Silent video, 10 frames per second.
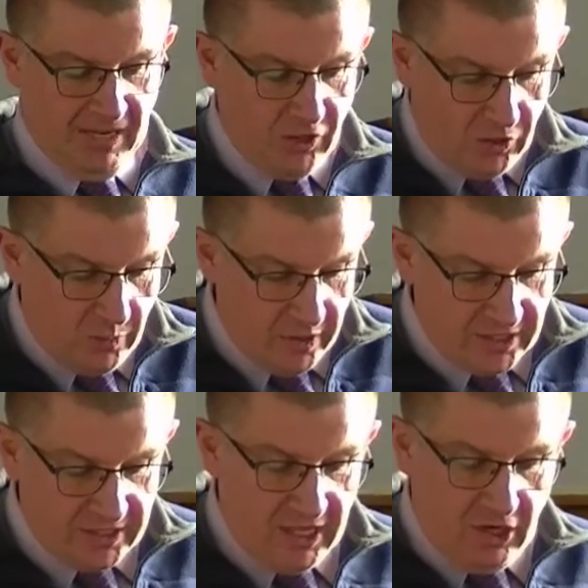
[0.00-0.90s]
In other
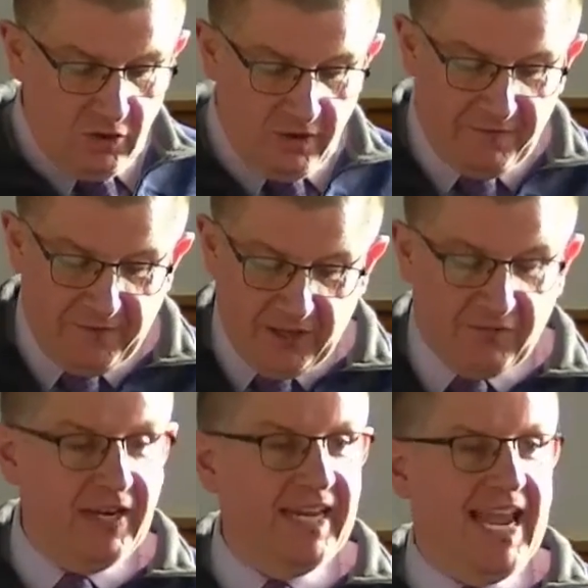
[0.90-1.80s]
words, the Lord
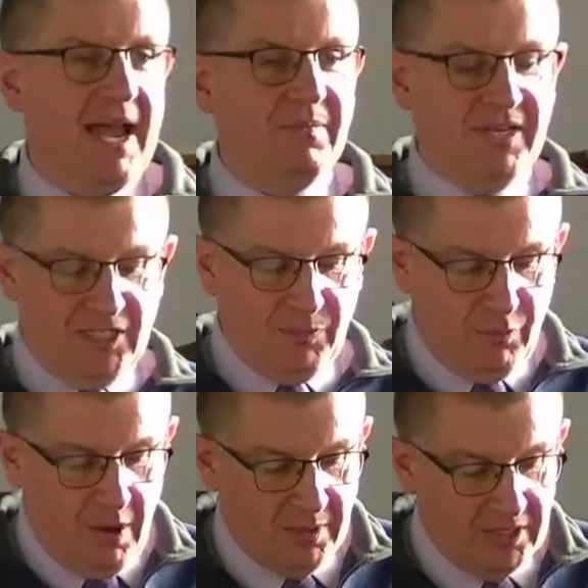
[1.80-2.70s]
faithfully kept his
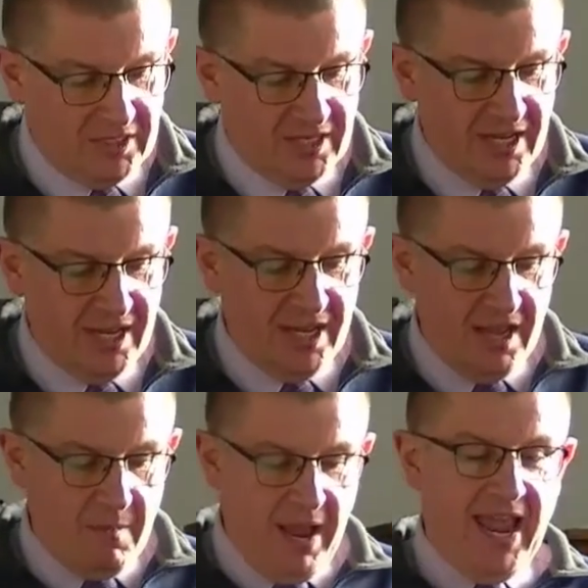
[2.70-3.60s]
promise
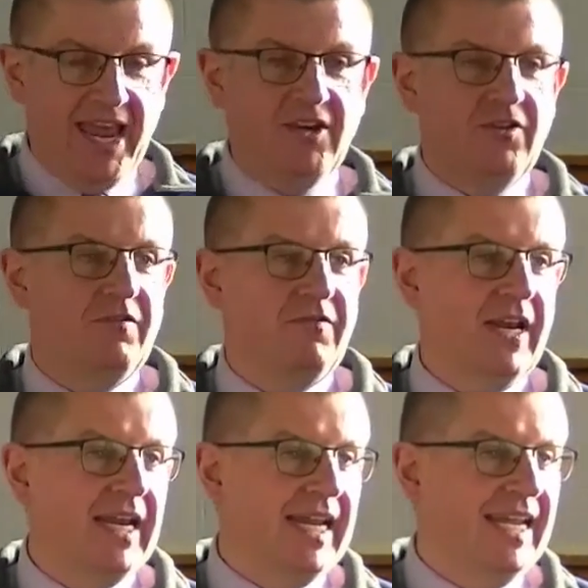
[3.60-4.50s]
by
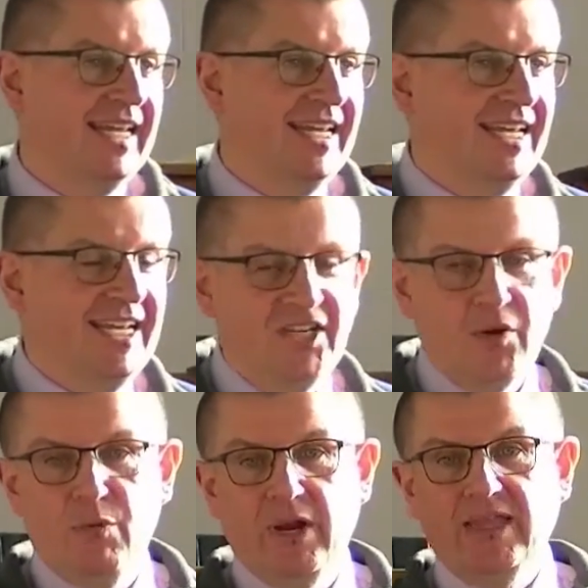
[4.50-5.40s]
intervening
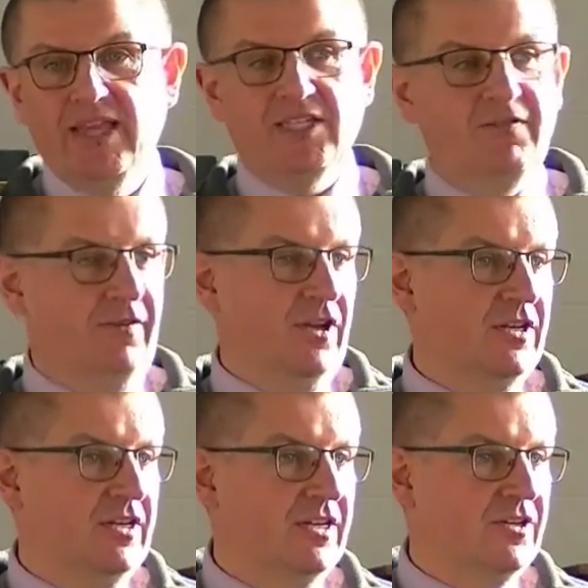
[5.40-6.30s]
to bring this
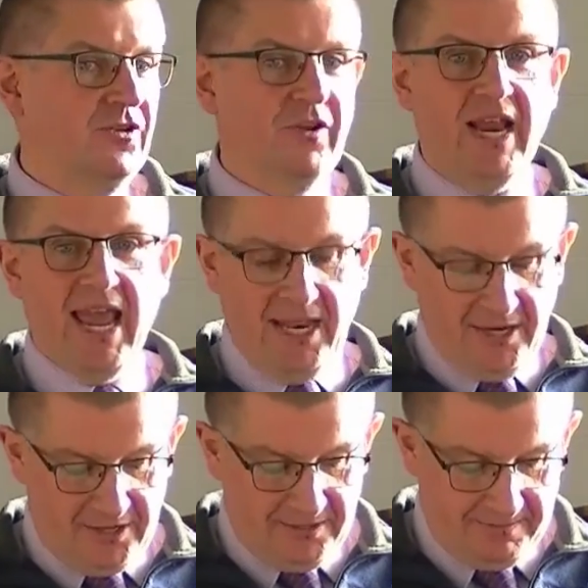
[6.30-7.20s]
flood to an
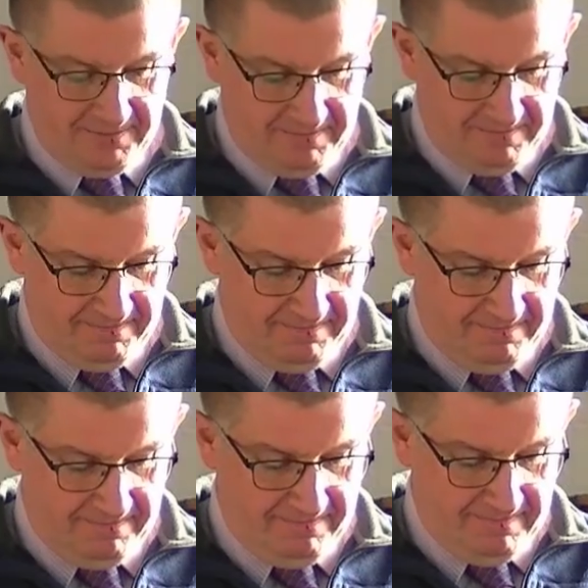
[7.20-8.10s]
end.
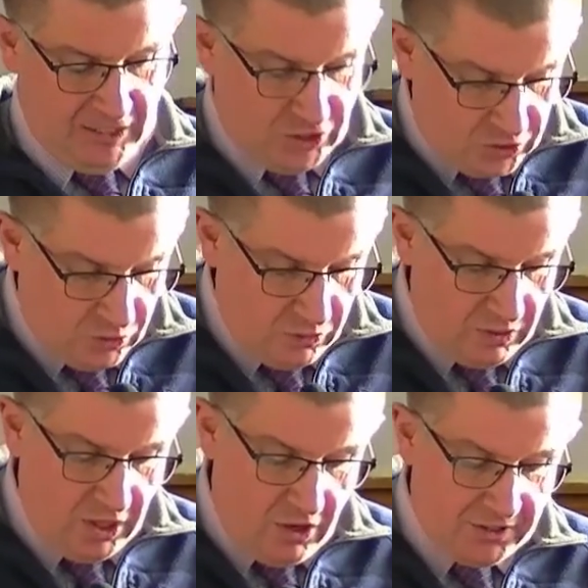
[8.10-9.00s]
And so
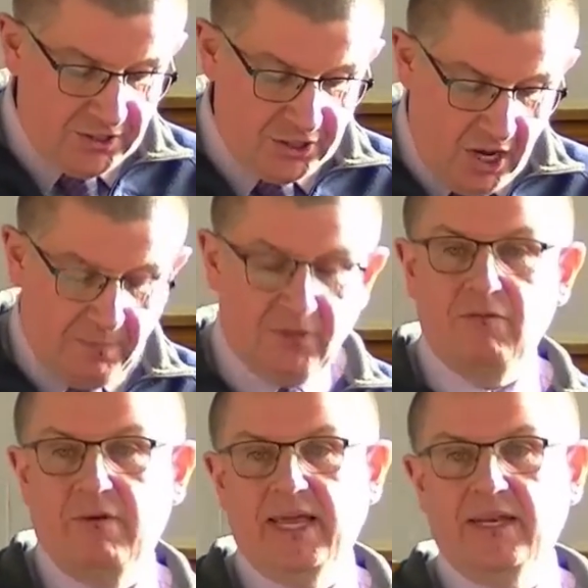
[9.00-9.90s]
God stopped
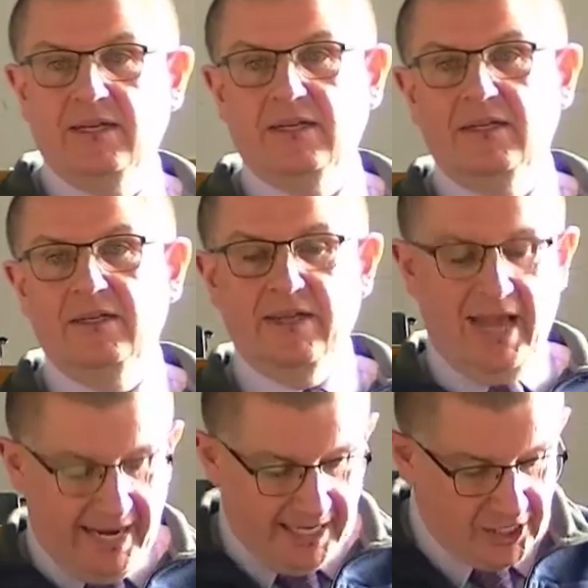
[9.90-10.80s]
the rain,
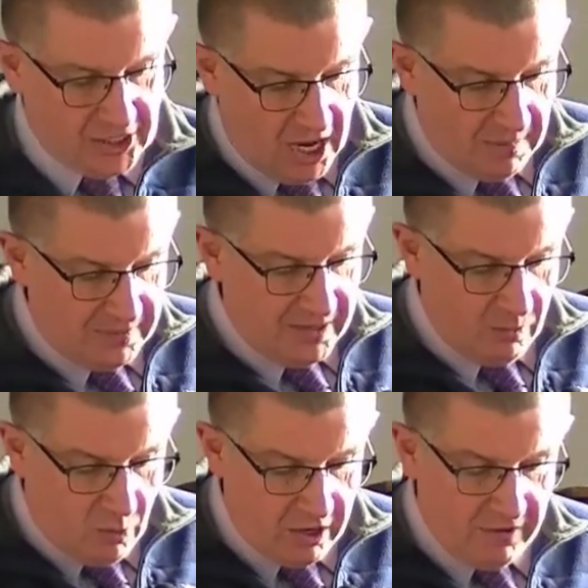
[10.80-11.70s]
and he stopped
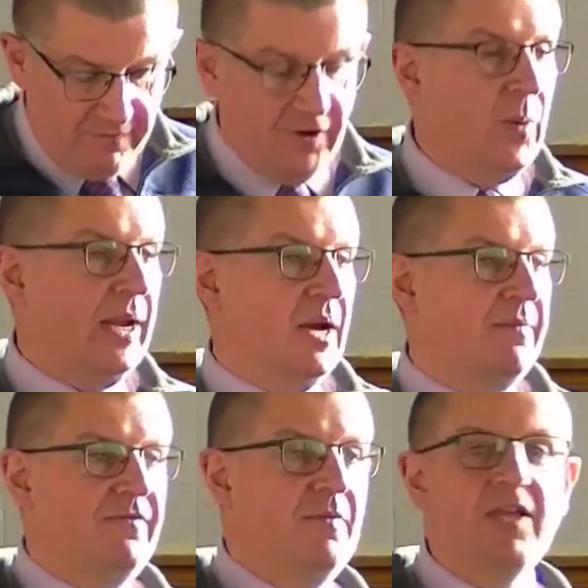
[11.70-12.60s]
the water flowing
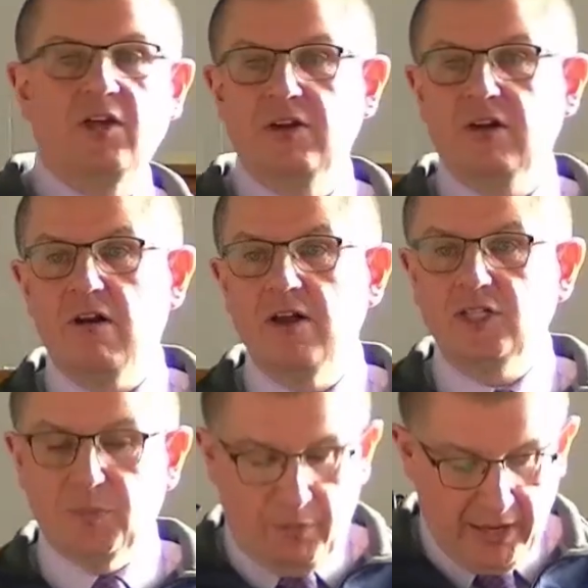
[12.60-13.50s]
up from the
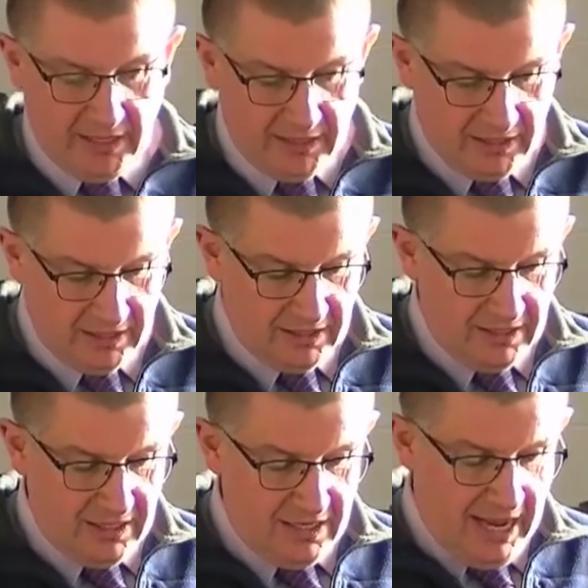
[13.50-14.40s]
underground springs,
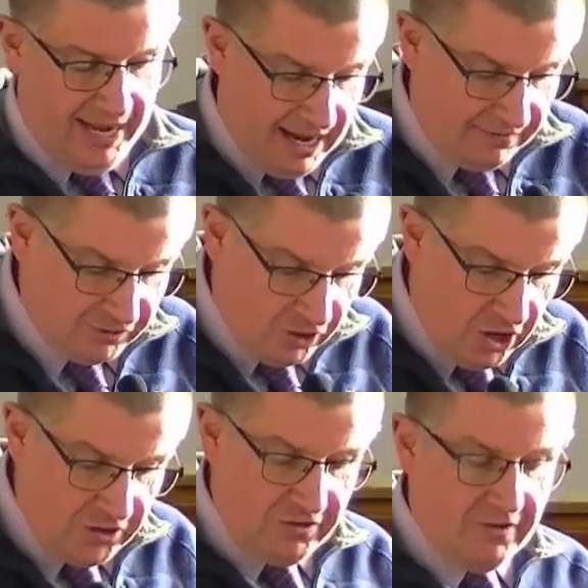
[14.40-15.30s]
and after
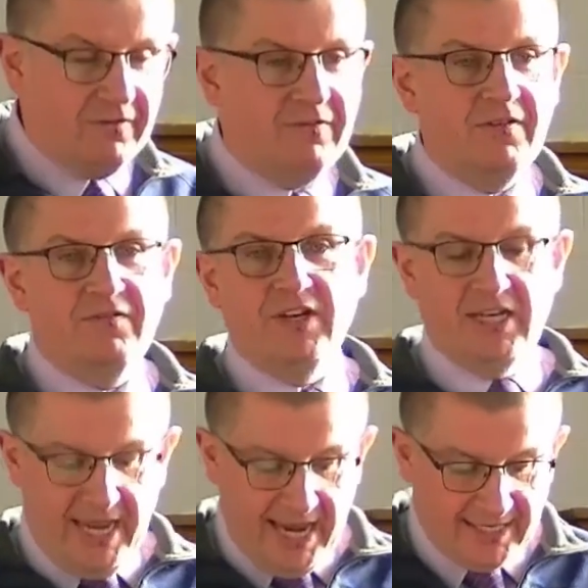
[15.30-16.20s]
150
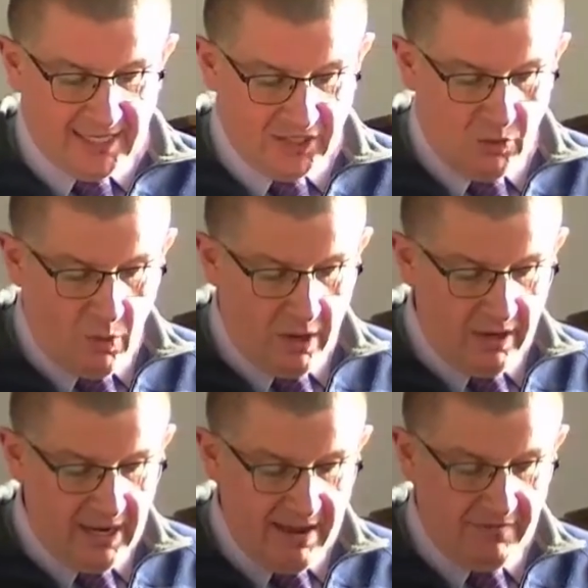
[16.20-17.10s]
days, as the
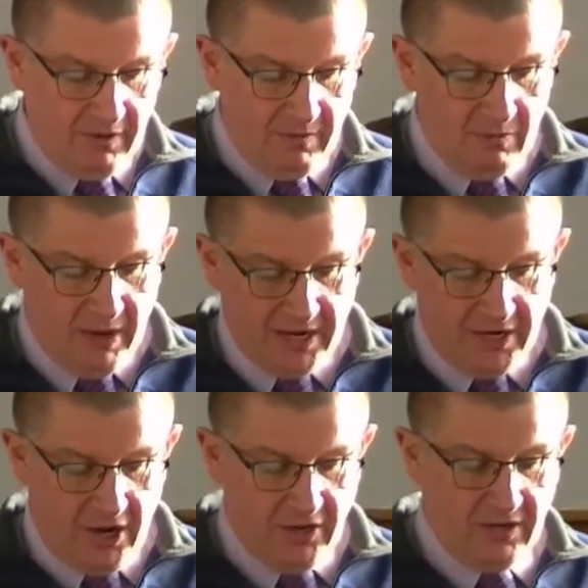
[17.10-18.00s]
water level
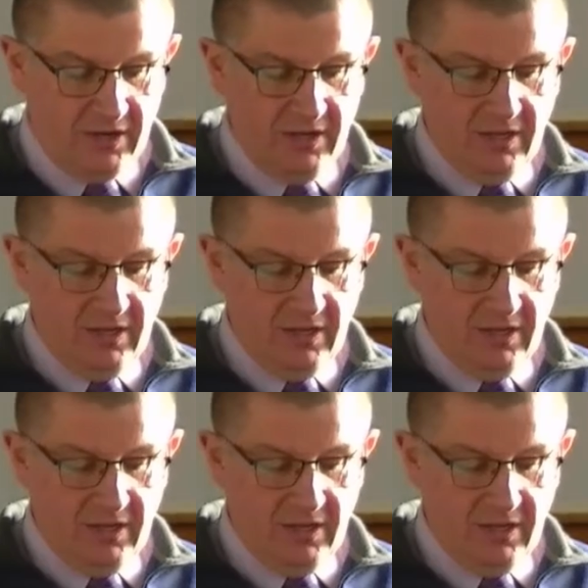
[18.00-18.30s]
went down,